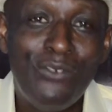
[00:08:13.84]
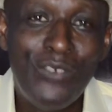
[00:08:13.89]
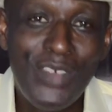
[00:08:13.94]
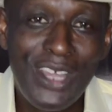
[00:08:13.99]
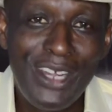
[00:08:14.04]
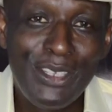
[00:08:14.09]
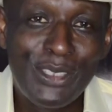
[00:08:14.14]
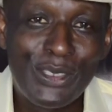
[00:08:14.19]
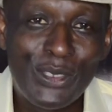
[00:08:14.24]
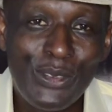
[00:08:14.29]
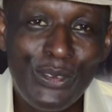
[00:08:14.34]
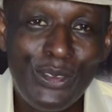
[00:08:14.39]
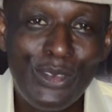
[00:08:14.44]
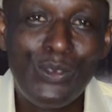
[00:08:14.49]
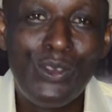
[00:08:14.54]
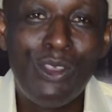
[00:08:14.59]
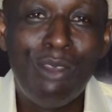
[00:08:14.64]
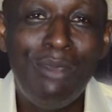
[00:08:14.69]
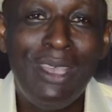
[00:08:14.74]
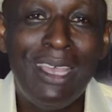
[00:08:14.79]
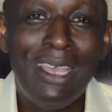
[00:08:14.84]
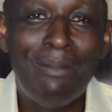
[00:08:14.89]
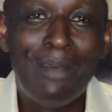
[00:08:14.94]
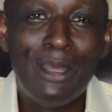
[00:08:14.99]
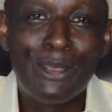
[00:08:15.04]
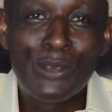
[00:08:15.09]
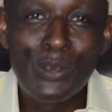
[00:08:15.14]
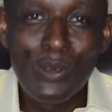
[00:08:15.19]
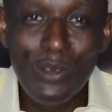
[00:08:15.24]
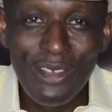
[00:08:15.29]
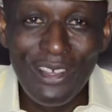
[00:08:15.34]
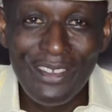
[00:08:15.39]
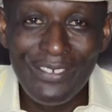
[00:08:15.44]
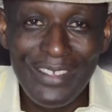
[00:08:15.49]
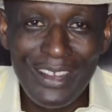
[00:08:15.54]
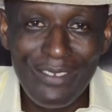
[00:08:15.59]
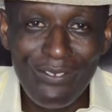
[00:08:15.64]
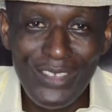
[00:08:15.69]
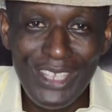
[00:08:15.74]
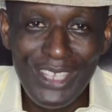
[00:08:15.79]
Very soon, we'll be about
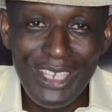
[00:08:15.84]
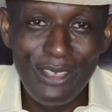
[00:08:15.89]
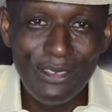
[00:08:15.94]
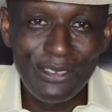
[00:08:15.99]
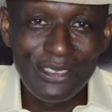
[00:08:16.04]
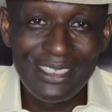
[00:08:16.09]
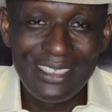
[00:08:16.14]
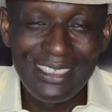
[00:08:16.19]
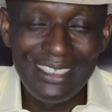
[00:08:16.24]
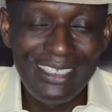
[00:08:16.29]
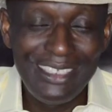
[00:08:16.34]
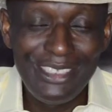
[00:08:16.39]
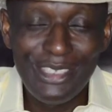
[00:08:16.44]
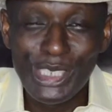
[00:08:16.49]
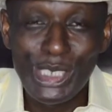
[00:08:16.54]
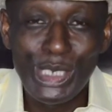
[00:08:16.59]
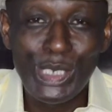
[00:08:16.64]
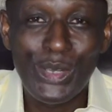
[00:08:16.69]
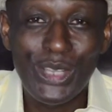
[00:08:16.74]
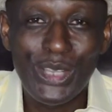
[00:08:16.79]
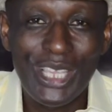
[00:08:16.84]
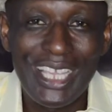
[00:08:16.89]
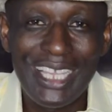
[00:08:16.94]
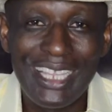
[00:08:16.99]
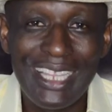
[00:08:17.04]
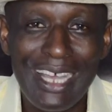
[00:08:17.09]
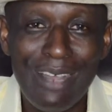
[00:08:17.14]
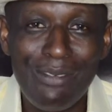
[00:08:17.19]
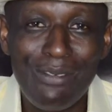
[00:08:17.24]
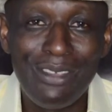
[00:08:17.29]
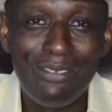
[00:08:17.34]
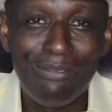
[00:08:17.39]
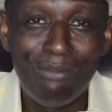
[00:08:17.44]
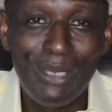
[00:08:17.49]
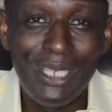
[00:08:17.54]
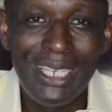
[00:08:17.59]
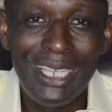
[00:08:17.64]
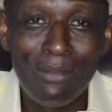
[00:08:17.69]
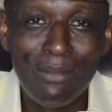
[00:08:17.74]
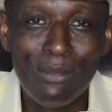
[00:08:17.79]
200 videos. It's just shocking that we've
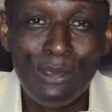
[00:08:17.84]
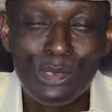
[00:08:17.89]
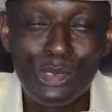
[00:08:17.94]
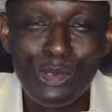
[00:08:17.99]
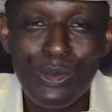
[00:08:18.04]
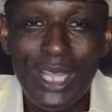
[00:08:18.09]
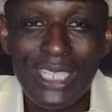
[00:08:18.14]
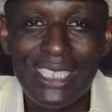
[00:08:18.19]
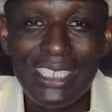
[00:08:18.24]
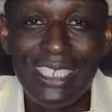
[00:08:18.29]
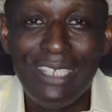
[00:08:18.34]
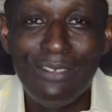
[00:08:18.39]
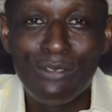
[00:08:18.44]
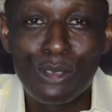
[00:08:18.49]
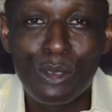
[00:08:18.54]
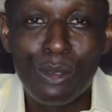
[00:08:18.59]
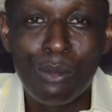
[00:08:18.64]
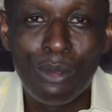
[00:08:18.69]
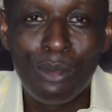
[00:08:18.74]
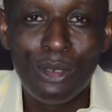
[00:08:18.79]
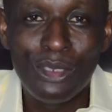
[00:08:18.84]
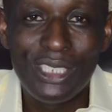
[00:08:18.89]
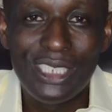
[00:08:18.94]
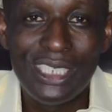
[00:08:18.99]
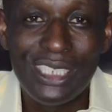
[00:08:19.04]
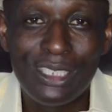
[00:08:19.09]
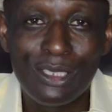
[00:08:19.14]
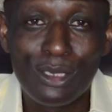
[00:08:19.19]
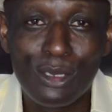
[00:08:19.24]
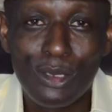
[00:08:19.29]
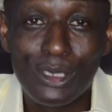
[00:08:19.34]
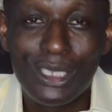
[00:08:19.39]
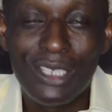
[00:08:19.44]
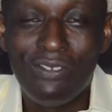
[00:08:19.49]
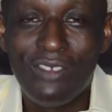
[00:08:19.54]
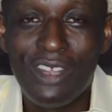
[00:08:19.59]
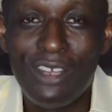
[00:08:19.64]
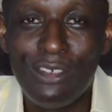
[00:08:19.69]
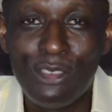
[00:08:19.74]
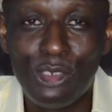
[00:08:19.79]
been able to achieve so much in such
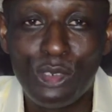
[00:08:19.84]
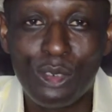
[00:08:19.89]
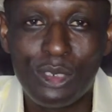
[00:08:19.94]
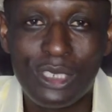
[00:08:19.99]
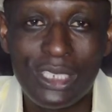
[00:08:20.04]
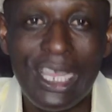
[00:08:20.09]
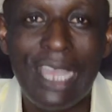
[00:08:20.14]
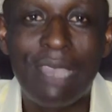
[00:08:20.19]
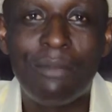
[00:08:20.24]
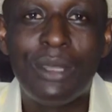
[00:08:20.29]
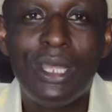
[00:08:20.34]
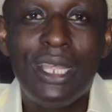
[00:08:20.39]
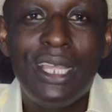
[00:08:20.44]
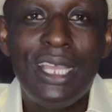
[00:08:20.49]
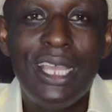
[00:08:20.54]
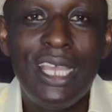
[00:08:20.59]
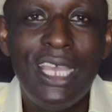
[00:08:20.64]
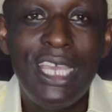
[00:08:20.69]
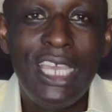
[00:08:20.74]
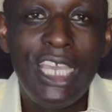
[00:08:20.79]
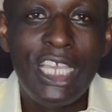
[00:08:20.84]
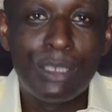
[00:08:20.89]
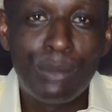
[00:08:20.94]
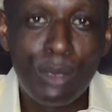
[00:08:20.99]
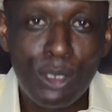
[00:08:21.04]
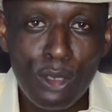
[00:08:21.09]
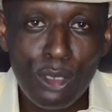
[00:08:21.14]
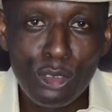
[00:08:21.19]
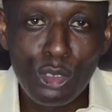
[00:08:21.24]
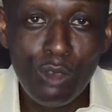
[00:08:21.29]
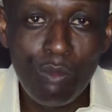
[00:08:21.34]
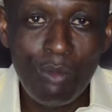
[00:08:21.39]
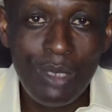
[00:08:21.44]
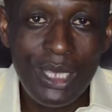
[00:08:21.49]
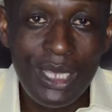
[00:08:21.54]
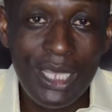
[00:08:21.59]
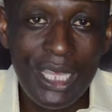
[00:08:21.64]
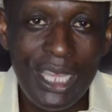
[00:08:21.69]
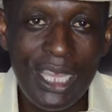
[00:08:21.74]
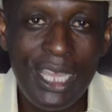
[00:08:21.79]
a very short time. It's because you've
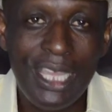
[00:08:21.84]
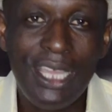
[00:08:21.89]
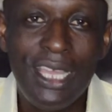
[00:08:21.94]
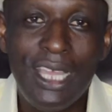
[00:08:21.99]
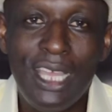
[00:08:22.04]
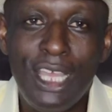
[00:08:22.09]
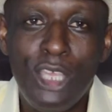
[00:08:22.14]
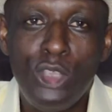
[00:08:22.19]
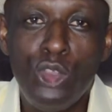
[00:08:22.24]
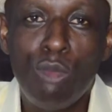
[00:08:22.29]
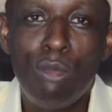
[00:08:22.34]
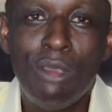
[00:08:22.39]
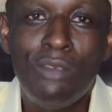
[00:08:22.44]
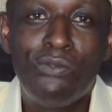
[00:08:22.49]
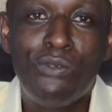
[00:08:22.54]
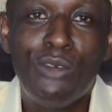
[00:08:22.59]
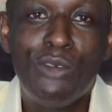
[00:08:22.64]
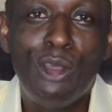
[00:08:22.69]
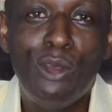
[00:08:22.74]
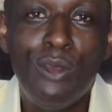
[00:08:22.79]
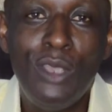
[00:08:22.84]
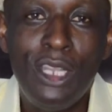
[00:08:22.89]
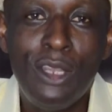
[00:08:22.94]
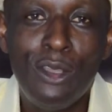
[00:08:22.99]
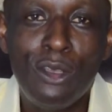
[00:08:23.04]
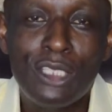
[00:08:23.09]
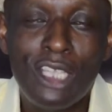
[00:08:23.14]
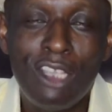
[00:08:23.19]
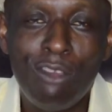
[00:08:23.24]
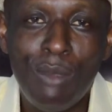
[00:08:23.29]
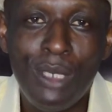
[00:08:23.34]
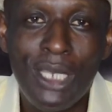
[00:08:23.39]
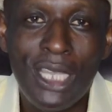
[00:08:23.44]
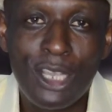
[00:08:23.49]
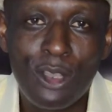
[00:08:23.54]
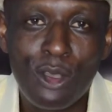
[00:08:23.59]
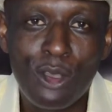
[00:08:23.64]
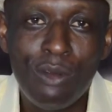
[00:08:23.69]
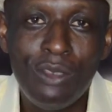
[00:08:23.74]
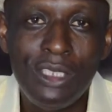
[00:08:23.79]
been there. You've been following us and you've been
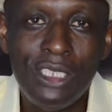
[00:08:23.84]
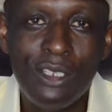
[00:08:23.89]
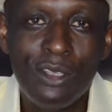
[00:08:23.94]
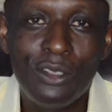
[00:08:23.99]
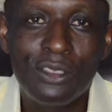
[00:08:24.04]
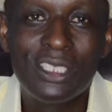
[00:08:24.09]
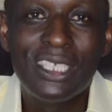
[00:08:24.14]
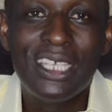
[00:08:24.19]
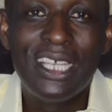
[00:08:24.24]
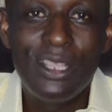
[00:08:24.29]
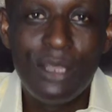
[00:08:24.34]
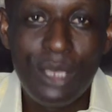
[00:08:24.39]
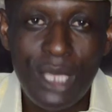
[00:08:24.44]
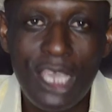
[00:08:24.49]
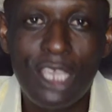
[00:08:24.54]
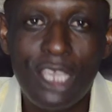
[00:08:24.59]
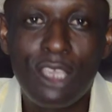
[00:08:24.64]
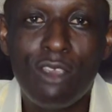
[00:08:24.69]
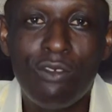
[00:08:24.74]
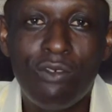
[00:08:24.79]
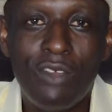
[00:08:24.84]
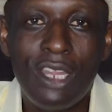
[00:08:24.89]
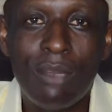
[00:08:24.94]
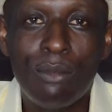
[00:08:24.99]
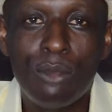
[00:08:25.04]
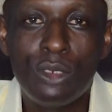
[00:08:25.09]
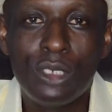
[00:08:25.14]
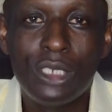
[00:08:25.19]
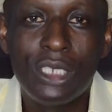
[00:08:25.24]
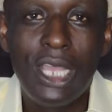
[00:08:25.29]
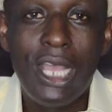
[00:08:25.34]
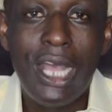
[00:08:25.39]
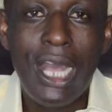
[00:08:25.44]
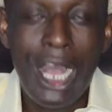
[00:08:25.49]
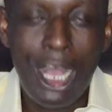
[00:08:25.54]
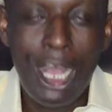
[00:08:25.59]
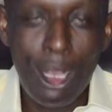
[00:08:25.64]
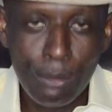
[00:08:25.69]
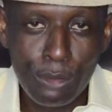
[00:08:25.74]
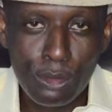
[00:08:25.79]
encouraging us. Thank you very much.
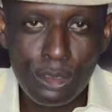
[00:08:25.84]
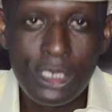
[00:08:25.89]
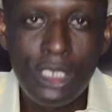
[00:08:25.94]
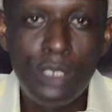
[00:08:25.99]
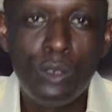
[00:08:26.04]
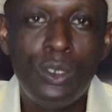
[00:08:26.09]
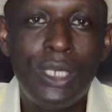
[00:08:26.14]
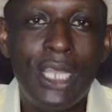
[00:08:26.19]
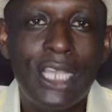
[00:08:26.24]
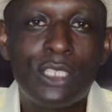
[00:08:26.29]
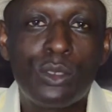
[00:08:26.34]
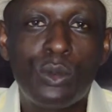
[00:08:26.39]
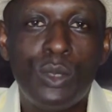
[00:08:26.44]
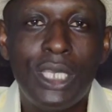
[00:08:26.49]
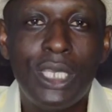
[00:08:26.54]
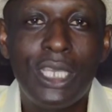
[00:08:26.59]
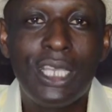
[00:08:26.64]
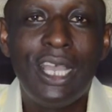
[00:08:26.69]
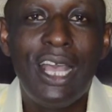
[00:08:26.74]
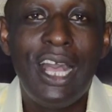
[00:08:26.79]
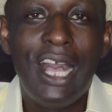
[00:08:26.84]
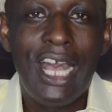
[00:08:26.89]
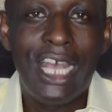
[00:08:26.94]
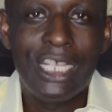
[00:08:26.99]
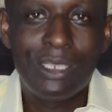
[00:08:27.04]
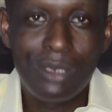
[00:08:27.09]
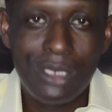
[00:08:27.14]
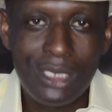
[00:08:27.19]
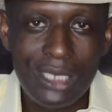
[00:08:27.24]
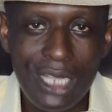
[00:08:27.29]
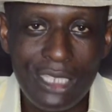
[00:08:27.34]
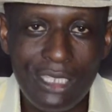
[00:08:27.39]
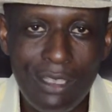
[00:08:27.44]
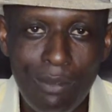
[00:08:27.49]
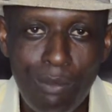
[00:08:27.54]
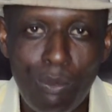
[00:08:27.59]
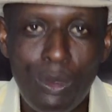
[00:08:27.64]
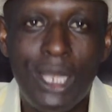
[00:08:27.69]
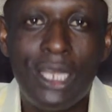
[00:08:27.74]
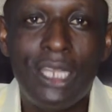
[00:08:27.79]
I hope to see you next week as we start
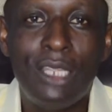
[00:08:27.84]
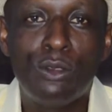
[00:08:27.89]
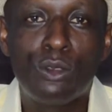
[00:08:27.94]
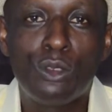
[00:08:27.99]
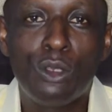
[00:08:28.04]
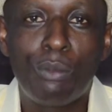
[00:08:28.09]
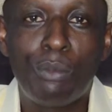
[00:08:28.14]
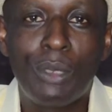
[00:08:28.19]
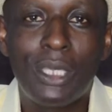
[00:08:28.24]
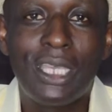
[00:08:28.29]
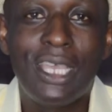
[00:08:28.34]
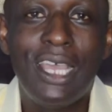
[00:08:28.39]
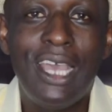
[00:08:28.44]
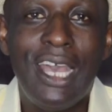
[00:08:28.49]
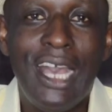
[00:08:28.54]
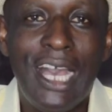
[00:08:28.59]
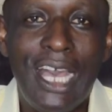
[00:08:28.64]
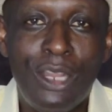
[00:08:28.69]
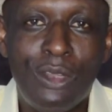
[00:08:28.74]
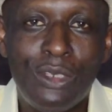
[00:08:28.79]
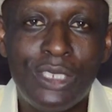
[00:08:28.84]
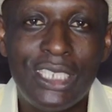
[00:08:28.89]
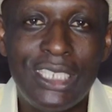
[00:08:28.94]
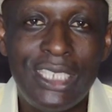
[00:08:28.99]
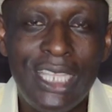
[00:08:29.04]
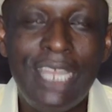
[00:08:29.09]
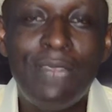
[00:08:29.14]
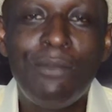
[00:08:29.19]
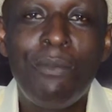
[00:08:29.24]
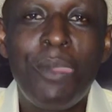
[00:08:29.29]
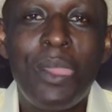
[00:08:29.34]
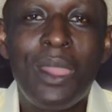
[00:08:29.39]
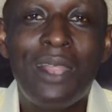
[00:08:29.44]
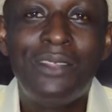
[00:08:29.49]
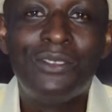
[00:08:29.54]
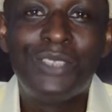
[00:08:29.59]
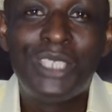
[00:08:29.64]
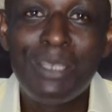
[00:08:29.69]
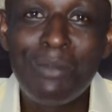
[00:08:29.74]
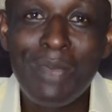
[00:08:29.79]
a brand new topic. And until then,
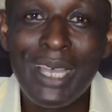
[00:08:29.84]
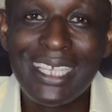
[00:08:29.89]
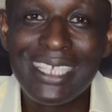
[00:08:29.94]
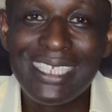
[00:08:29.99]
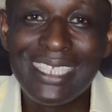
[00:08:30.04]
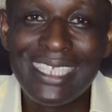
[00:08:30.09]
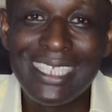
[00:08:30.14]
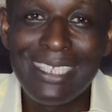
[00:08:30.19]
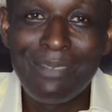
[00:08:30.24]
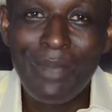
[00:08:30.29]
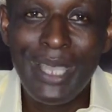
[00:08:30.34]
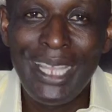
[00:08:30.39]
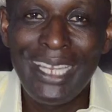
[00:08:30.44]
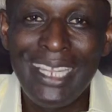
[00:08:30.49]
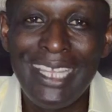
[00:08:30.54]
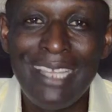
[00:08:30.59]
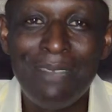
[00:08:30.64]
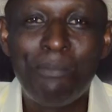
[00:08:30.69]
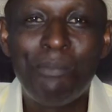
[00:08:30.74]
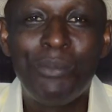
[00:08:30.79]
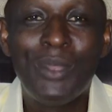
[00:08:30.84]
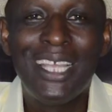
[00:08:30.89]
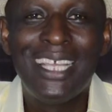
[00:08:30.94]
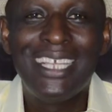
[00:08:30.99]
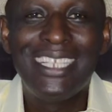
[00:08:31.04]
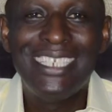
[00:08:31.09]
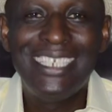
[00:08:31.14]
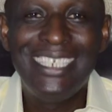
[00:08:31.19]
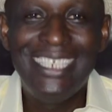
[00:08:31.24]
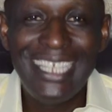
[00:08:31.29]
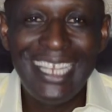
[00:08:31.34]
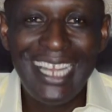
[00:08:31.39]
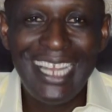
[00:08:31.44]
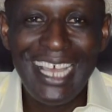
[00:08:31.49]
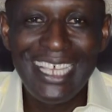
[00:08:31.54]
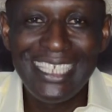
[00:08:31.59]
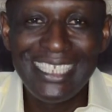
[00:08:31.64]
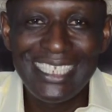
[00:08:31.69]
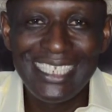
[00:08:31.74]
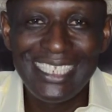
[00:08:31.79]
T-Mac is still my name.
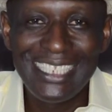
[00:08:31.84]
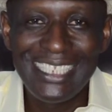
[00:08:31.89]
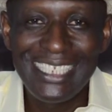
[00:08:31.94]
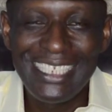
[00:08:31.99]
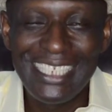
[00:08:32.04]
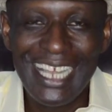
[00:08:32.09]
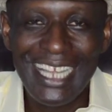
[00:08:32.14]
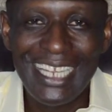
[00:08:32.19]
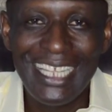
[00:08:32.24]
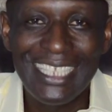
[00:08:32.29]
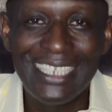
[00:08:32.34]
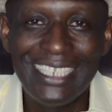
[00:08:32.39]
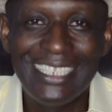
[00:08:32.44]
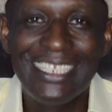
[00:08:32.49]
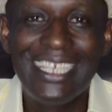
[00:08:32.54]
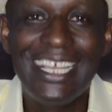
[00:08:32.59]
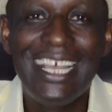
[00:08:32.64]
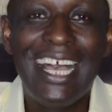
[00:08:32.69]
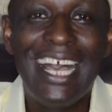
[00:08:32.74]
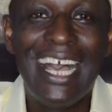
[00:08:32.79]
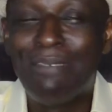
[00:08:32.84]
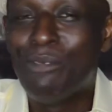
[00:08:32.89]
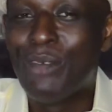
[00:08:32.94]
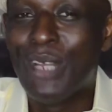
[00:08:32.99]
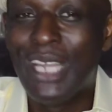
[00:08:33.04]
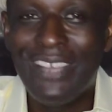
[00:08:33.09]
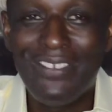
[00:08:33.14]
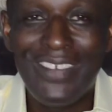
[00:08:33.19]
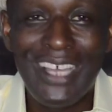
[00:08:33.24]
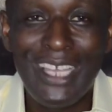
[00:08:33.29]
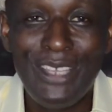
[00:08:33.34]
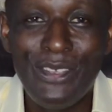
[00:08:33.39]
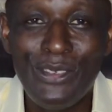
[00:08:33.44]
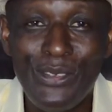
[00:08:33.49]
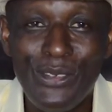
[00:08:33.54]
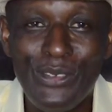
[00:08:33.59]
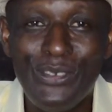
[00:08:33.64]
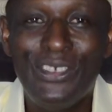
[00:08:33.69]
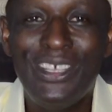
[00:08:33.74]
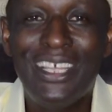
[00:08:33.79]
Dila is still the channel. And whatever you
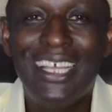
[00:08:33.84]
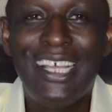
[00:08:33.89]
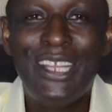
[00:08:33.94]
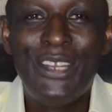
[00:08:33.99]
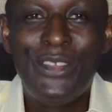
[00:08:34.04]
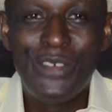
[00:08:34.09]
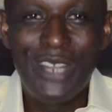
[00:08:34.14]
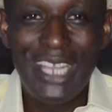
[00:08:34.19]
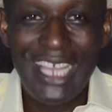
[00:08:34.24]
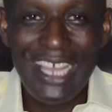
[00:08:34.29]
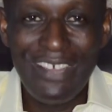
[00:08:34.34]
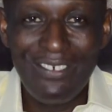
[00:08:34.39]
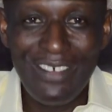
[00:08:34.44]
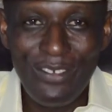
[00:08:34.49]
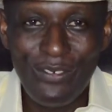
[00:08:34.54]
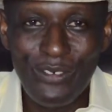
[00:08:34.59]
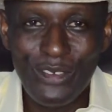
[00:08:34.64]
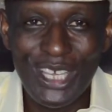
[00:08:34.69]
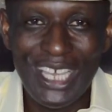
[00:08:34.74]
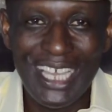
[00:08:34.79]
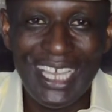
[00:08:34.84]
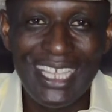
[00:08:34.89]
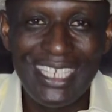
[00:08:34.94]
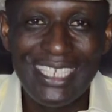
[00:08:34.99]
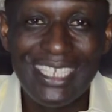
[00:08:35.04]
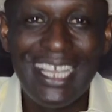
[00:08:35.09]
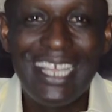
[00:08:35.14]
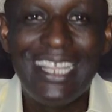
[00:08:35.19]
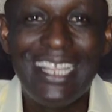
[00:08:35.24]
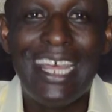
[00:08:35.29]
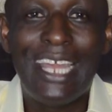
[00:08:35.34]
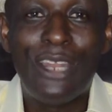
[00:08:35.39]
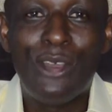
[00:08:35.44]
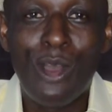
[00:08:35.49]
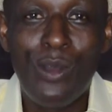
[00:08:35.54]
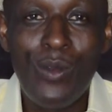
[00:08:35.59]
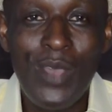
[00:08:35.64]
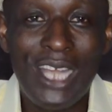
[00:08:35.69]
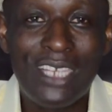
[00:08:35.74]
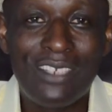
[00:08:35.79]
do, don't ever forget that
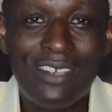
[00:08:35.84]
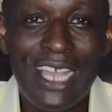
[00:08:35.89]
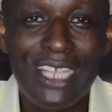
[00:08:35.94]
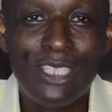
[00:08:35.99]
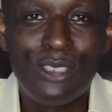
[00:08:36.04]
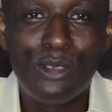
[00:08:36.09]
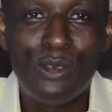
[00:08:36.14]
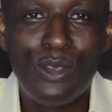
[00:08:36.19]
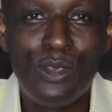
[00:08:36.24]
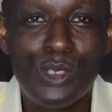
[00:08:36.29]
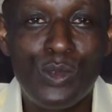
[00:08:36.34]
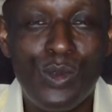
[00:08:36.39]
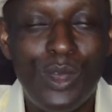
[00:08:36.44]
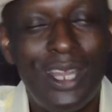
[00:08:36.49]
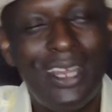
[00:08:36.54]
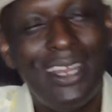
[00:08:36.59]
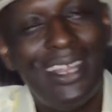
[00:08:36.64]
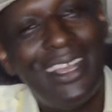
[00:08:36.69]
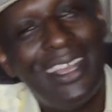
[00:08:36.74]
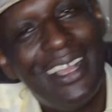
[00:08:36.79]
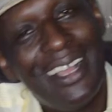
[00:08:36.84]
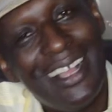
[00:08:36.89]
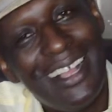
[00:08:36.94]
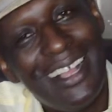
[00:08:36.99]
all we are trying to do is what?